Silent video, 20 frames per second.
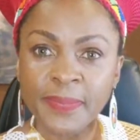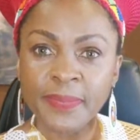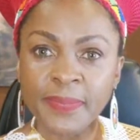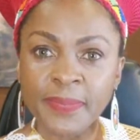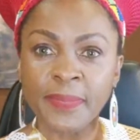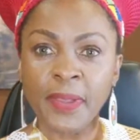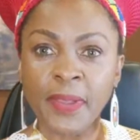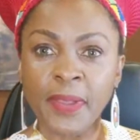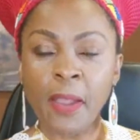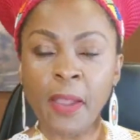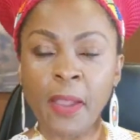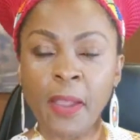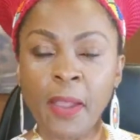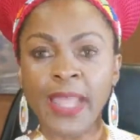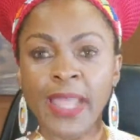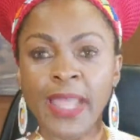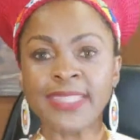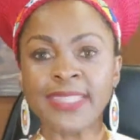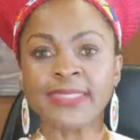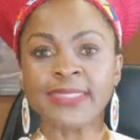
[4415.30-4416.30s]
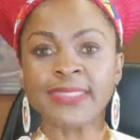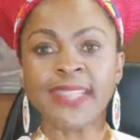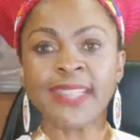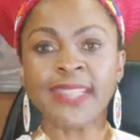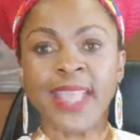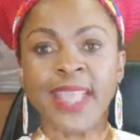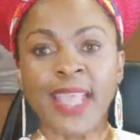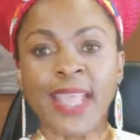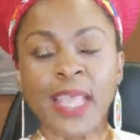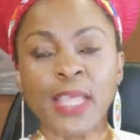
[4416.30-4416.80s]
All right.
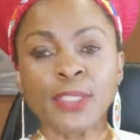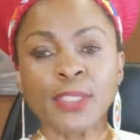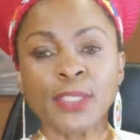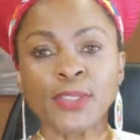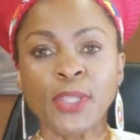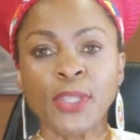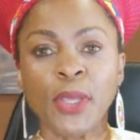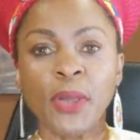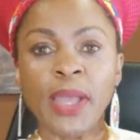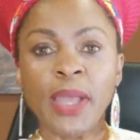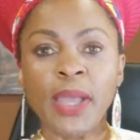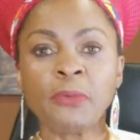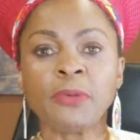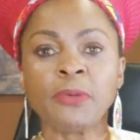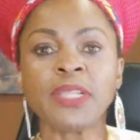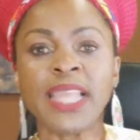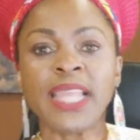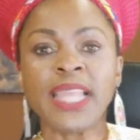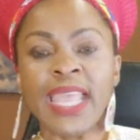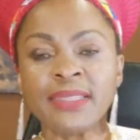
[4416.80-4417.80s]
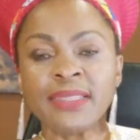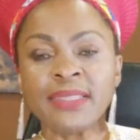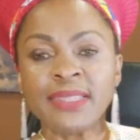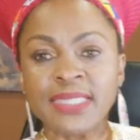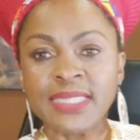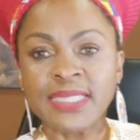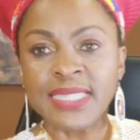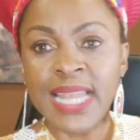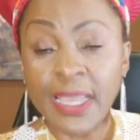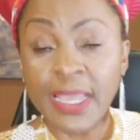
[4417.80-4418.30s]
So I will end this
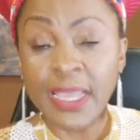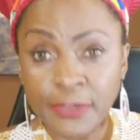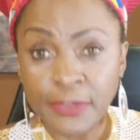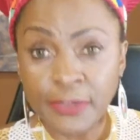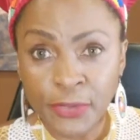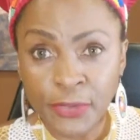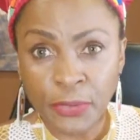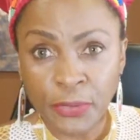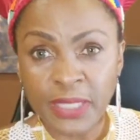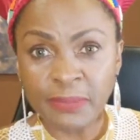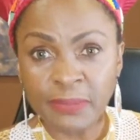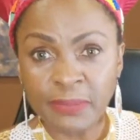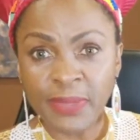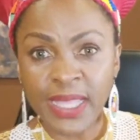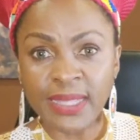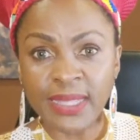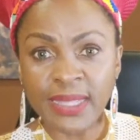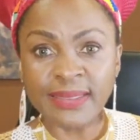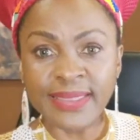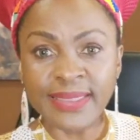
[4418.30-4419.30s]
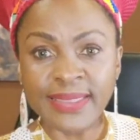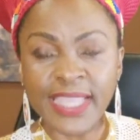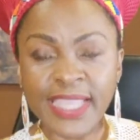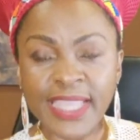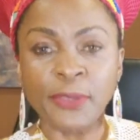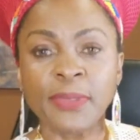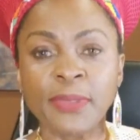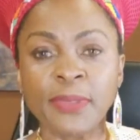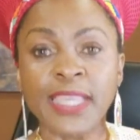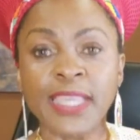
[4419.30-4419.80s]
live stream, and
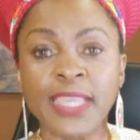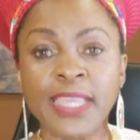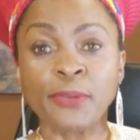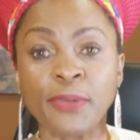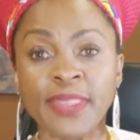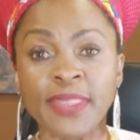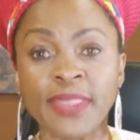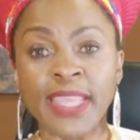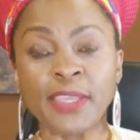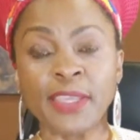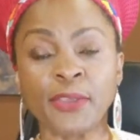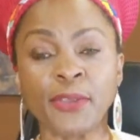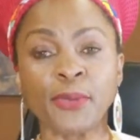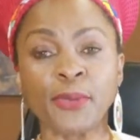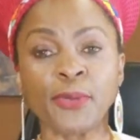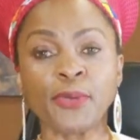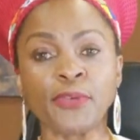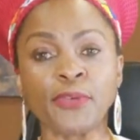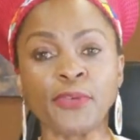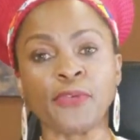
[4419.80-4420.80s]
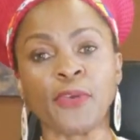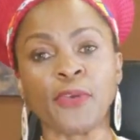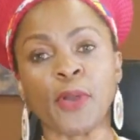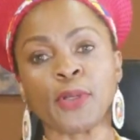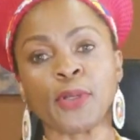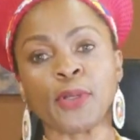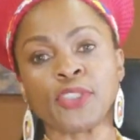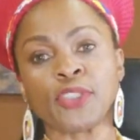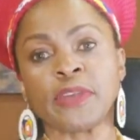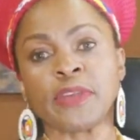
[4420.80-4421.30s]
thank you for
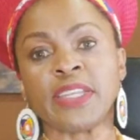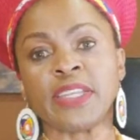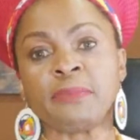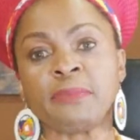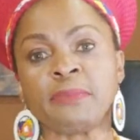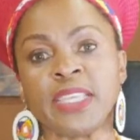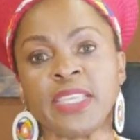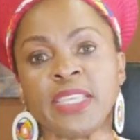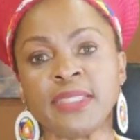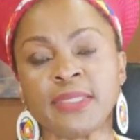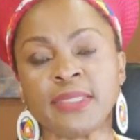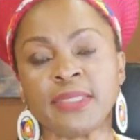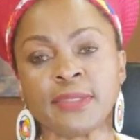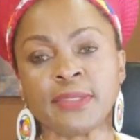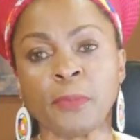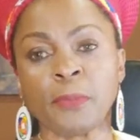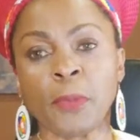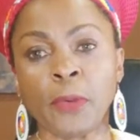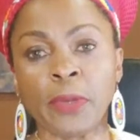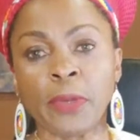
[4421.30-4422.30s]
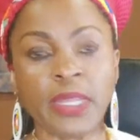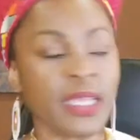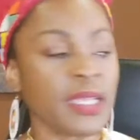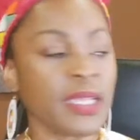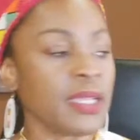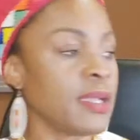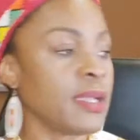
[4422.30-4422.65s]
joining me this morning.